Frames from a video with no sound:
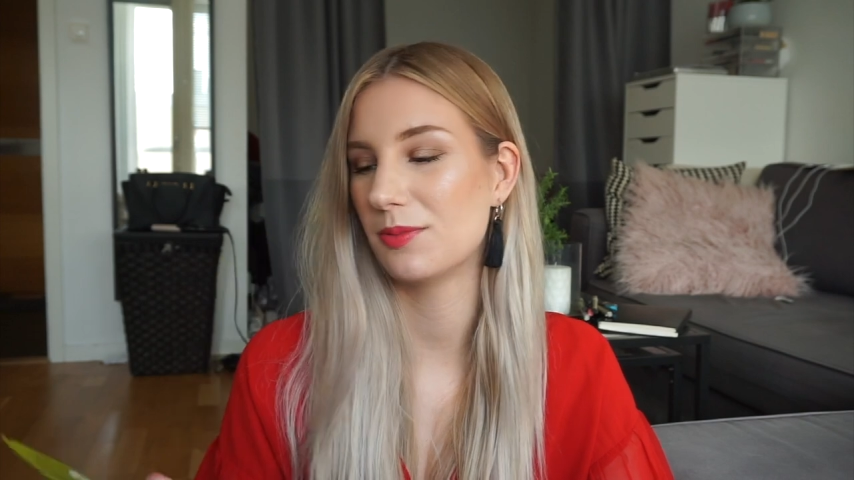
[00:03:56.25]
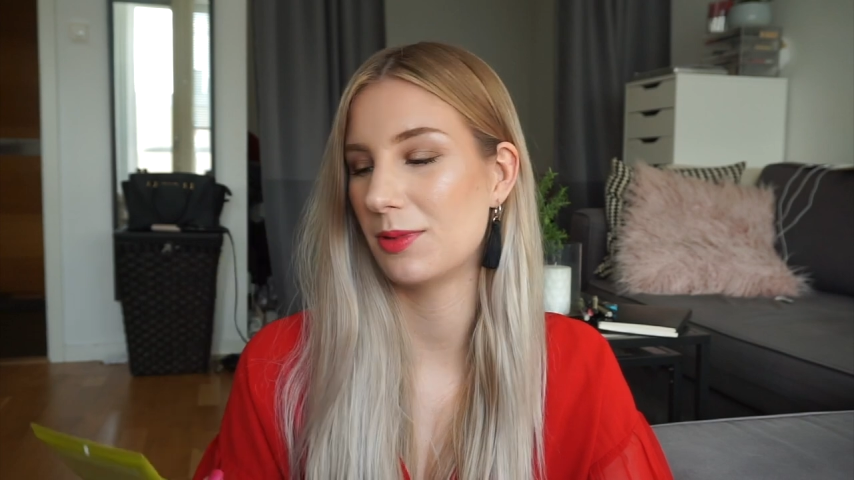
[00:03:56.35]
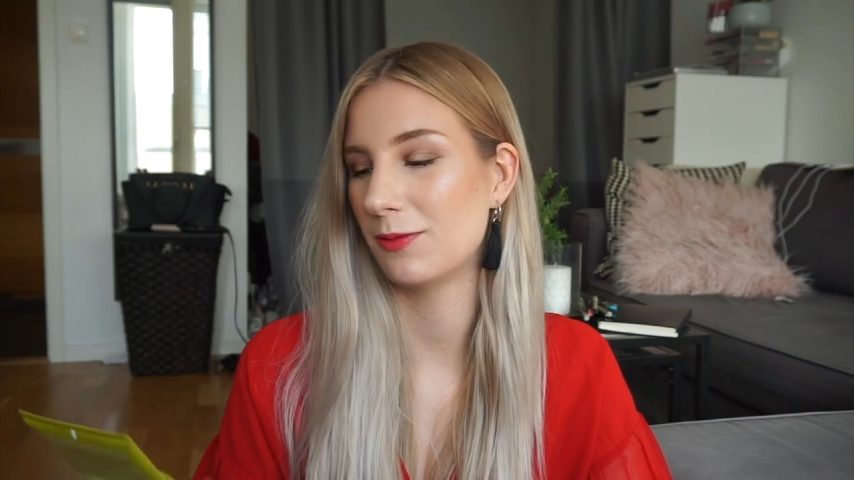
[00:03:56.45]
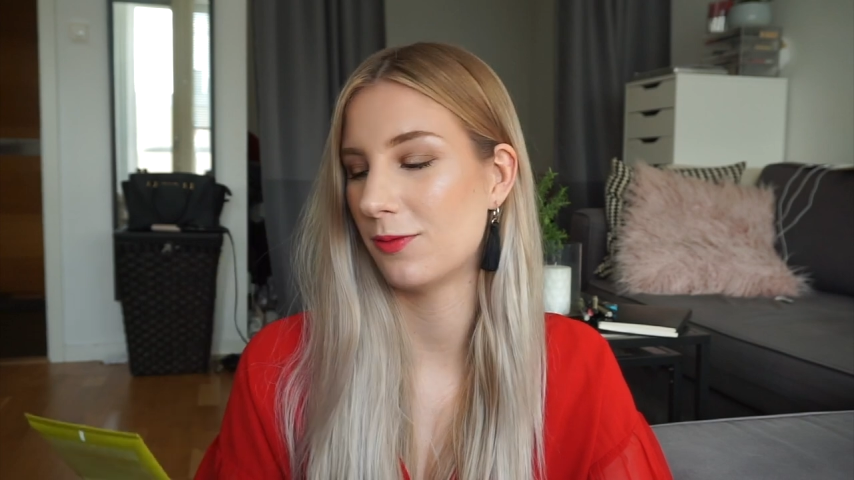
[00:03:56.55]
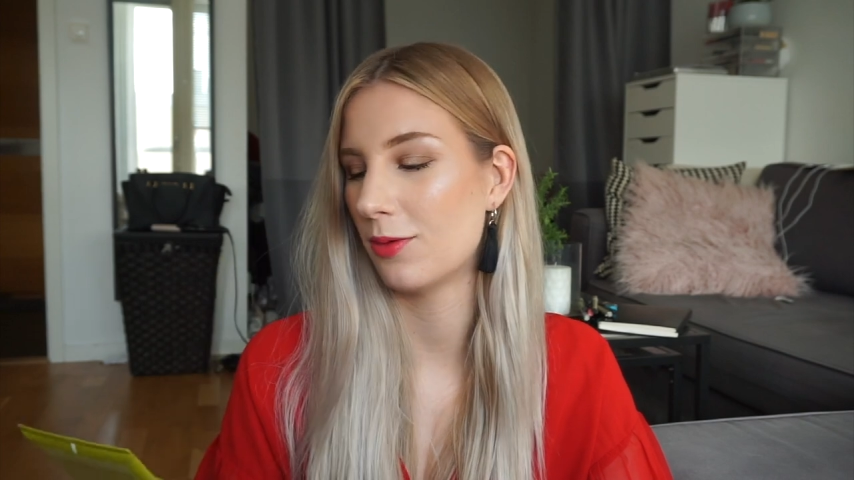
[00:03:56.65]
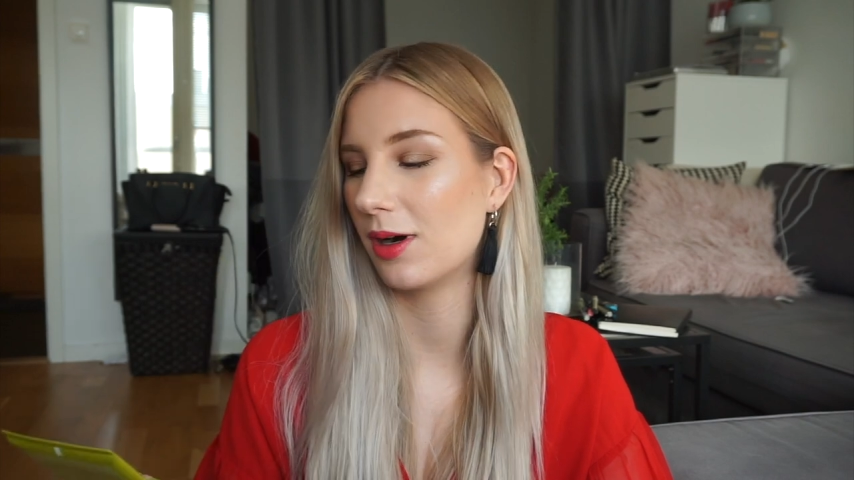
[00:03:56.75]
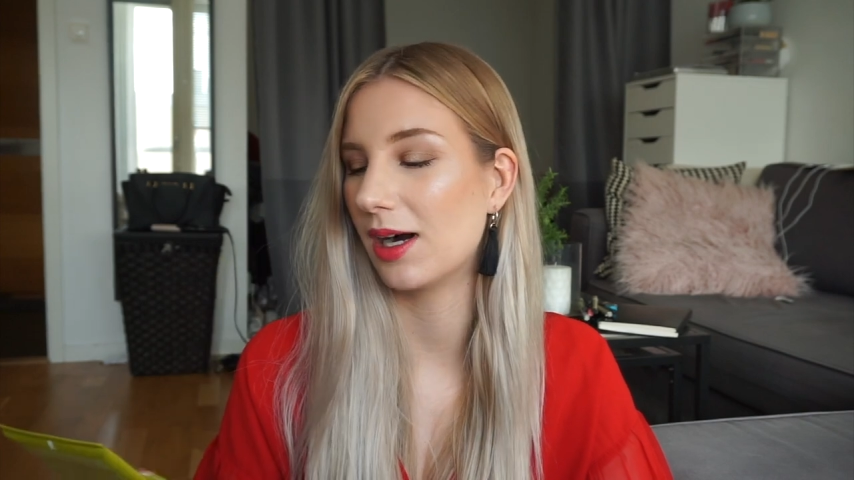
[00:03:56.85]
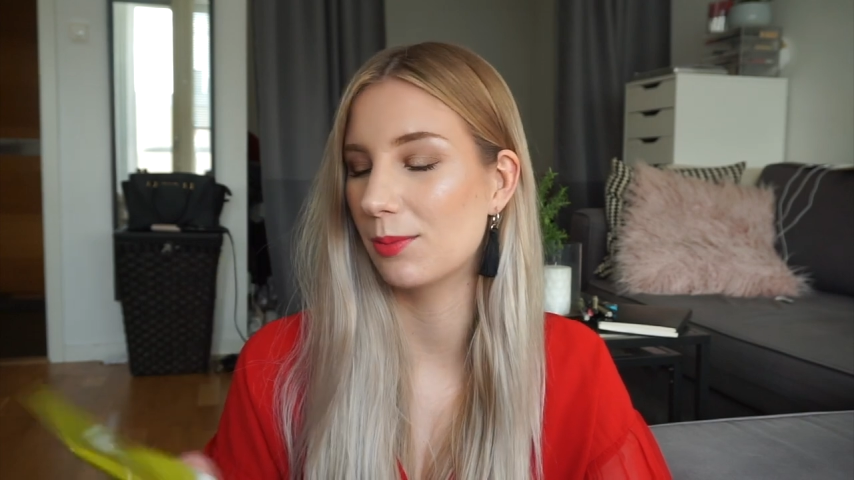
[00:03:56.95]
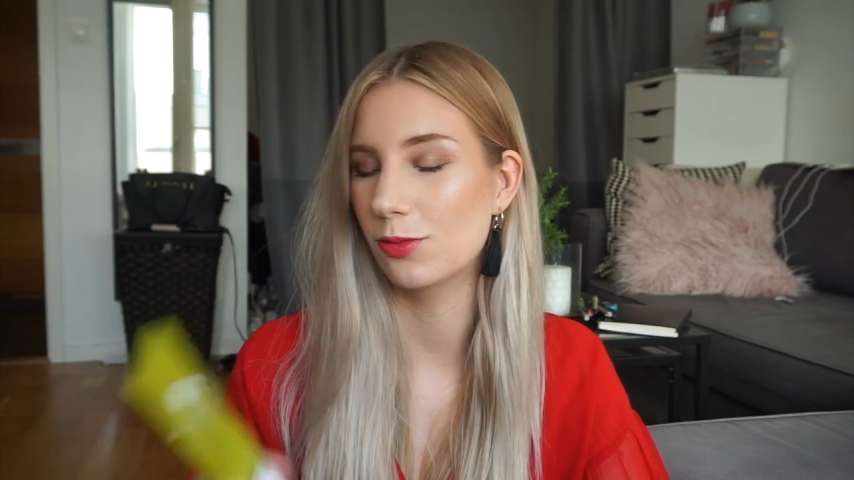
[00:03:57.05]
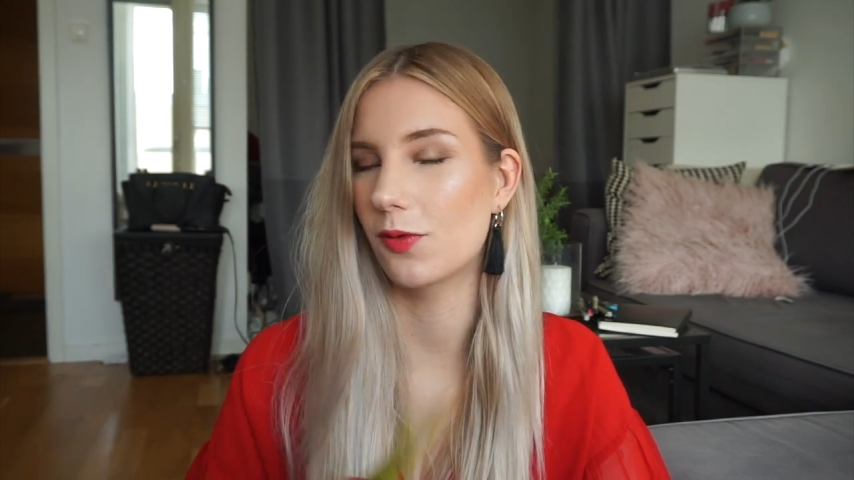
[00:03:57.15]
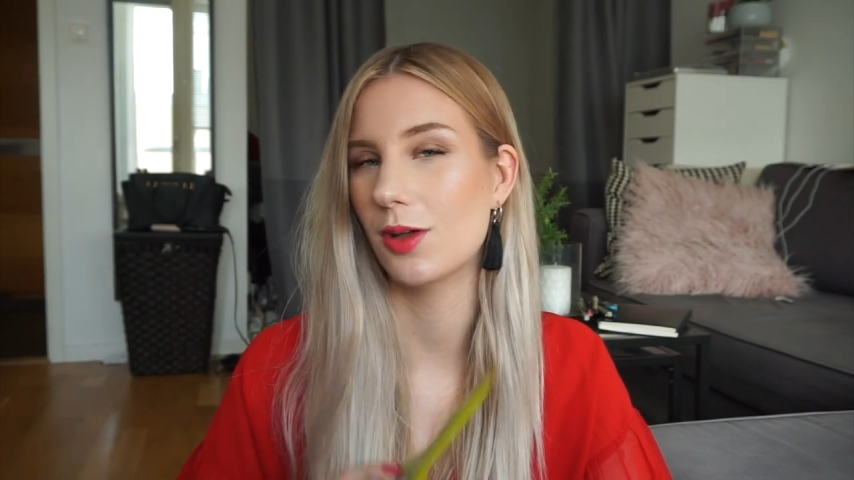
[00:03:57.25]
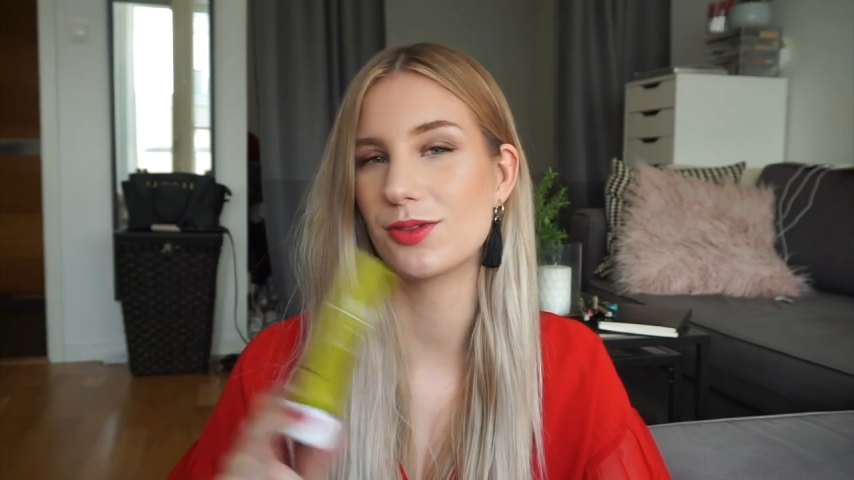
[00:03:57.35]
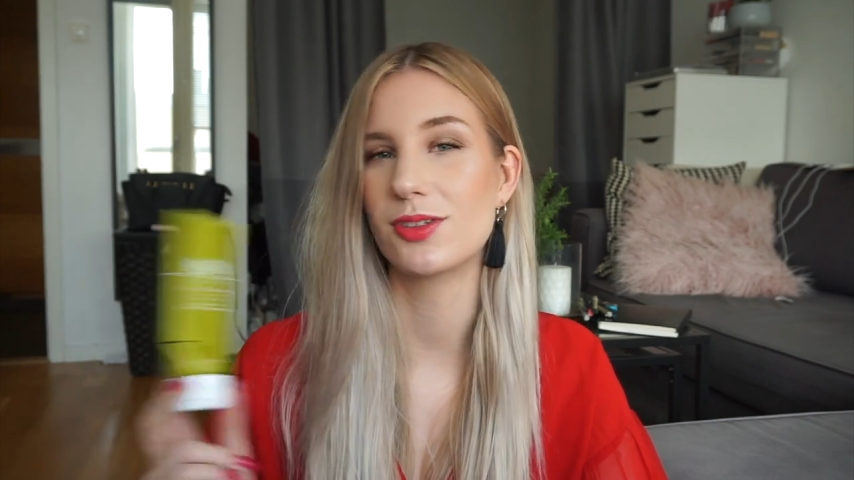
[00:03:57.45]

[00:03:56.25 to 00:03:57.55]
before I move on